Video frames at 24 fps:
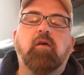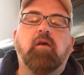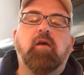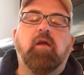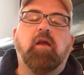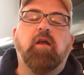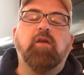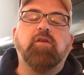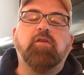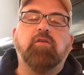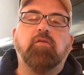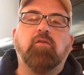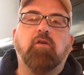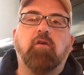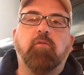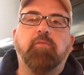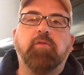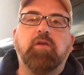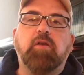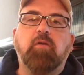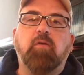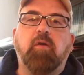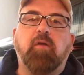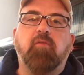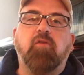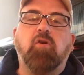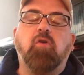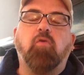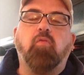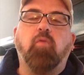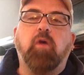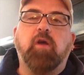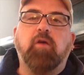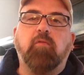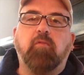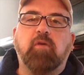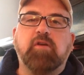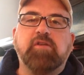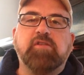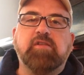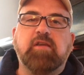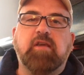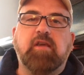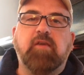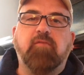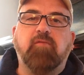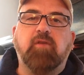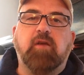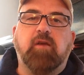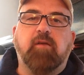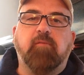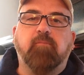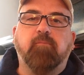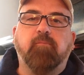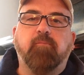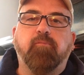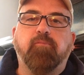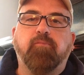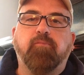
and I do hope that you have a great rest of the evening.